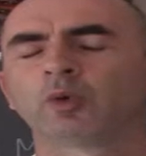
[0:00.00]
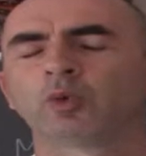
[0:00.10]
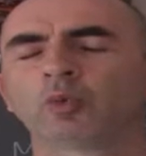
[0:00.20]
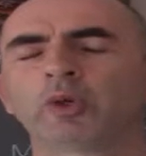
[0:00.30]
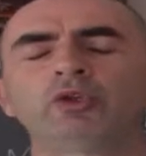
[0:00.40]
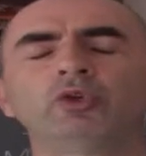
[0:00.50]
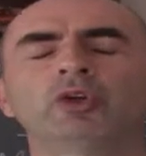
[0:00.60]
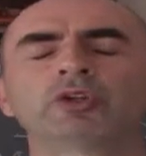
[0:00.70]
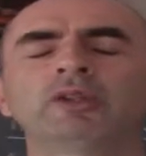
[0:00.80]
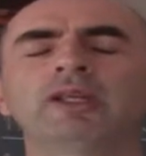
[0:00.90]
We do
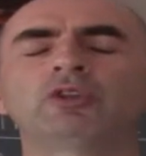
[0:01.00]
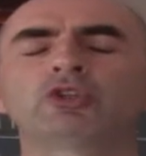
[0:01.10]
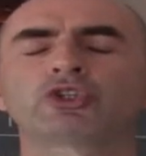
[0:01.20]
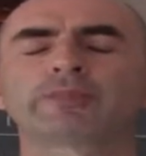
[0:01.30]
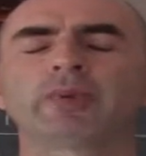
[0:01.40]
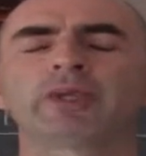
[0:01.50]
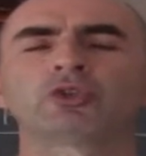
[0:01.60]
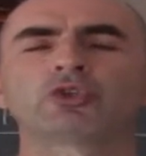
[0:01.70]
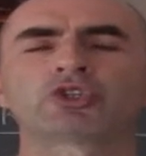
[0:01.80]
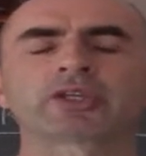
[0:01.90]
not need to speak
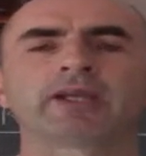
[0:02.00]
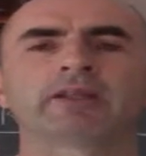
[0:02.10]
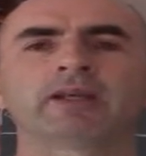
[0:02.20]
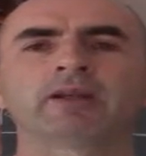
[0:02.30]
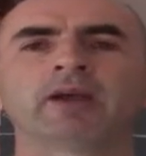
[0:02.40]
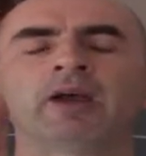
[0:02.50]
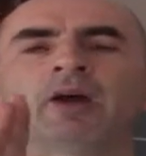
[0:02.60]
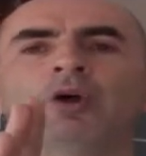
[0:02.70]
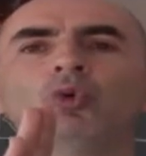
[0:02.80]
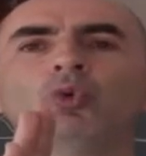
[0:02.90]
to Satan.
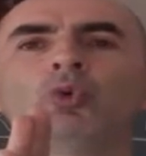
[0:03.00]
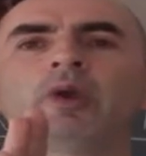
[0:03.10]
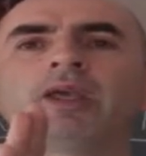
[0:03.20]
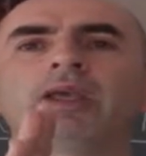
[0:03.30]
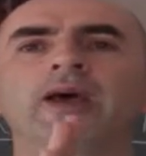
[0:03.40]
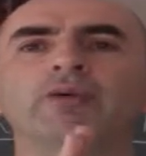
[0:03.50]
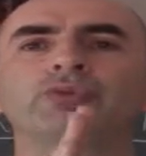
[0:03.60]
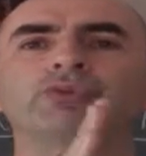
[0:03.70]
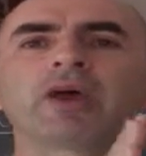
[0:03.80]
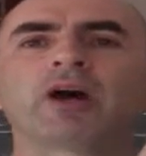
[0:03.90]
We have
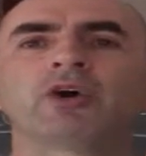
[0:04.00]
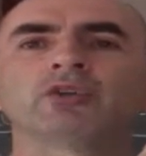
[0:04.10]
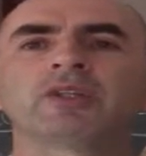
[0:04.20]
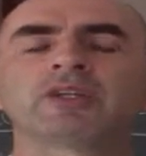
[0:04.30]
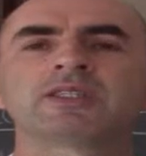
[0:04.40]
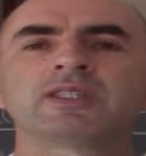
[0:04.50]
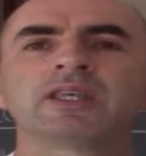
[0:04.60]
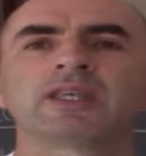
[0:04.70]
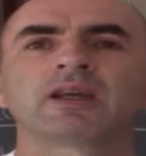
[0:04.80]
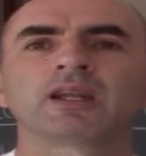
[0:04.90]
found the
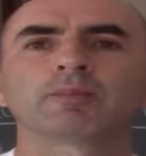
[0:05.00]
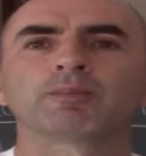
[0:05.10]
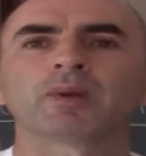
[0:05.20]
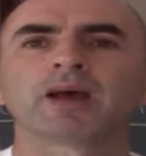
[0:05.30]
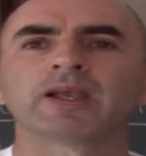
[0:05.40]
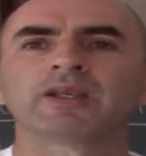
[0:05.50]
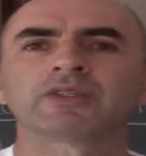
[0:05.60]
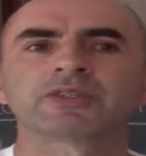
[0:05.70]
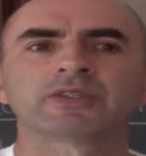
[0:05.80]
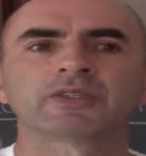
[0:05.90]
secret
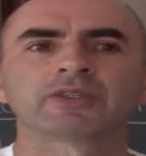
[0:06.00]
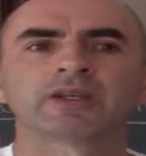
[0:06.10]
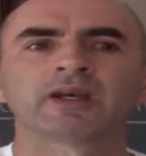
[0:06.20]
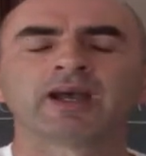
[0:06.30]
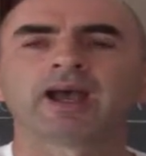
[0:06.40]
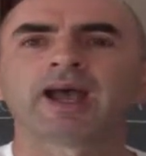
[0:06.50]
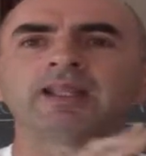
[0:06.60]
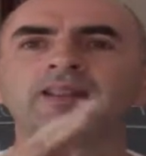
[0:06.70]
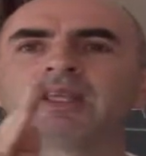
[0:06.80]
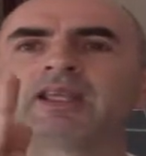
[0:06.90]
place, and
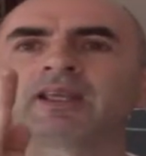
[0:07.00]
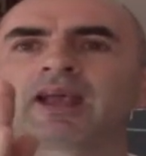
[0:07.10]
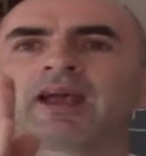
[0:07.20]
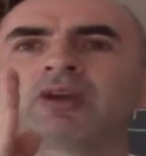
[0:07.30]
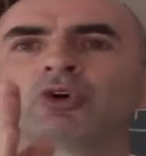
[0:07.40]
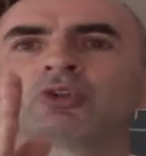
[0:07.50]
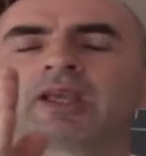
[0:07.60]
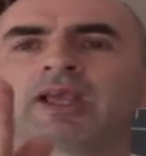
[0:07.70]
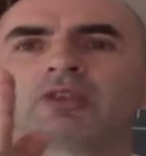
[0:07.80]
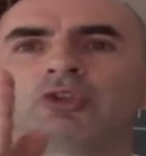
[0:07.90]
he cannot
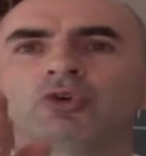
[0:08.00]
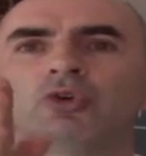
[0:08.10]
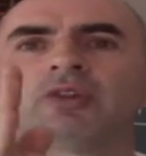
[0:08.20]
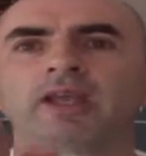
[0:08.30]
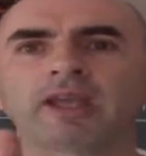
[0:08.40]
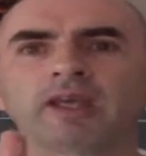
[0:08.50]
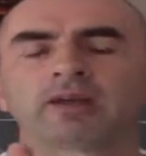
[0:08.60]
take you there.